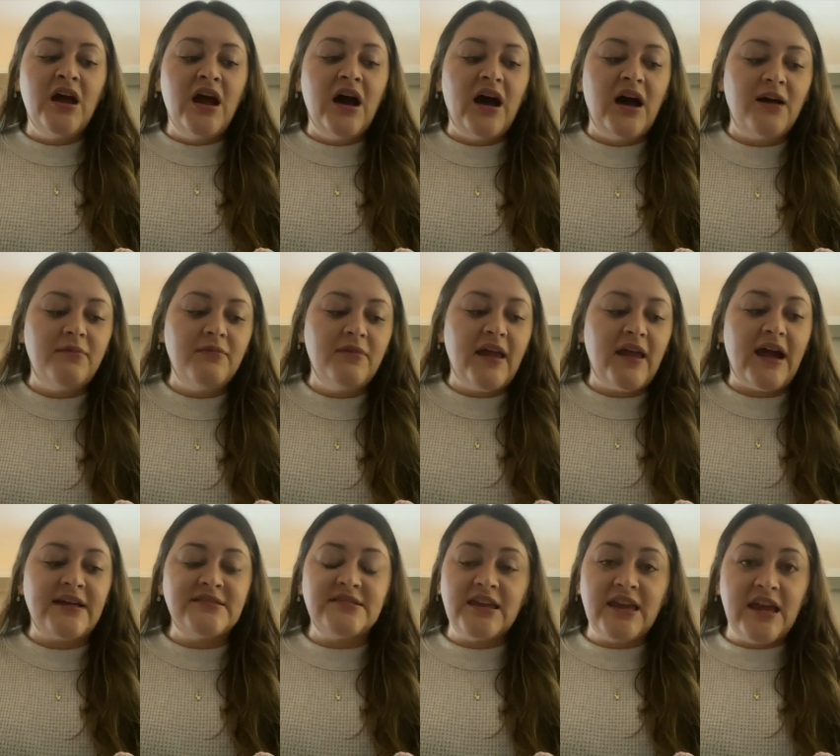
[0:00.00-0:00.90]
And they
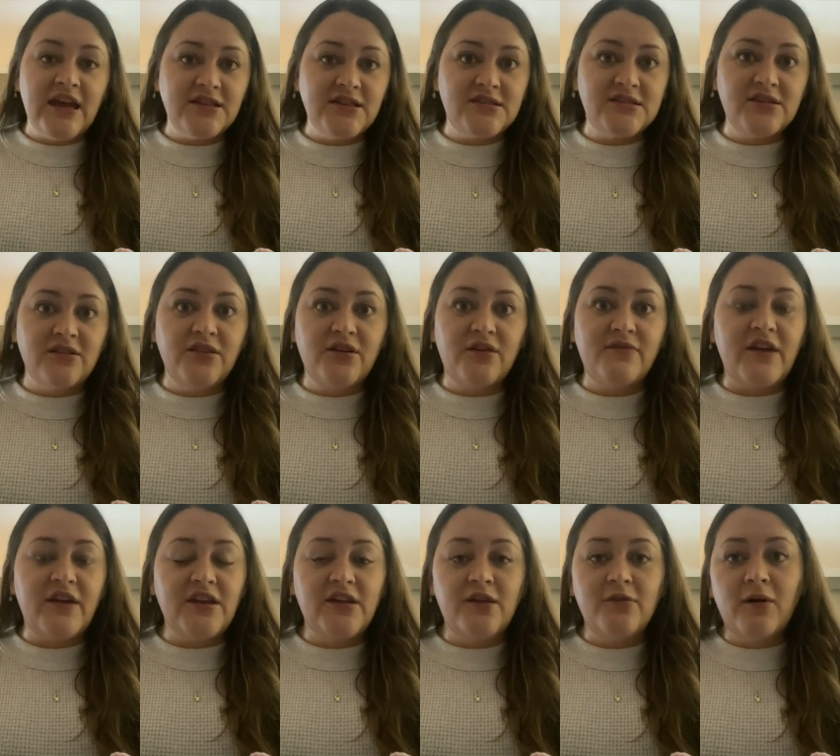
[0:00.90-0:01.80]
had to cancel, and their
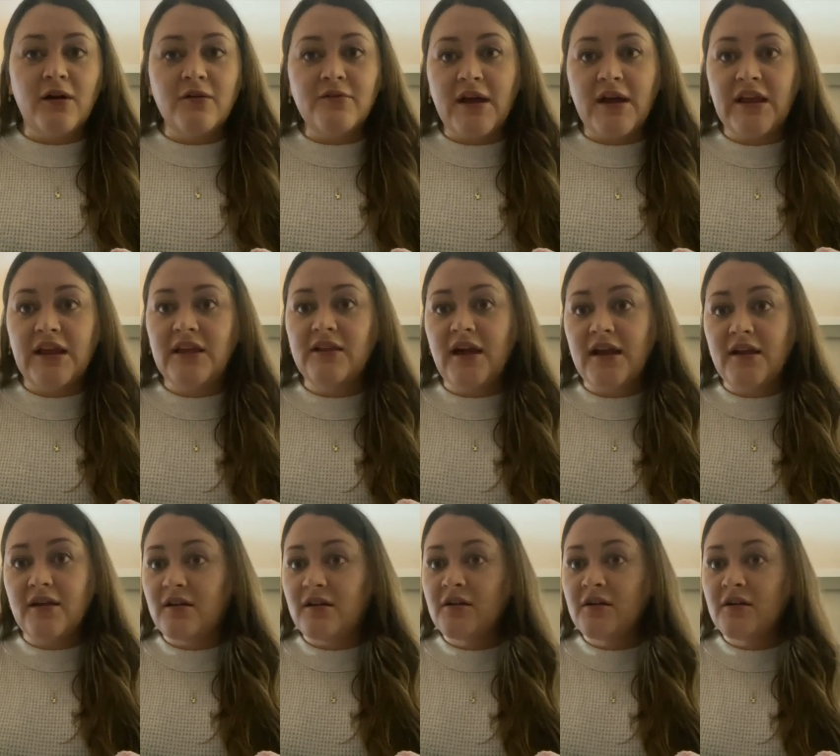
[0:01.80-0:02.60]
venue already like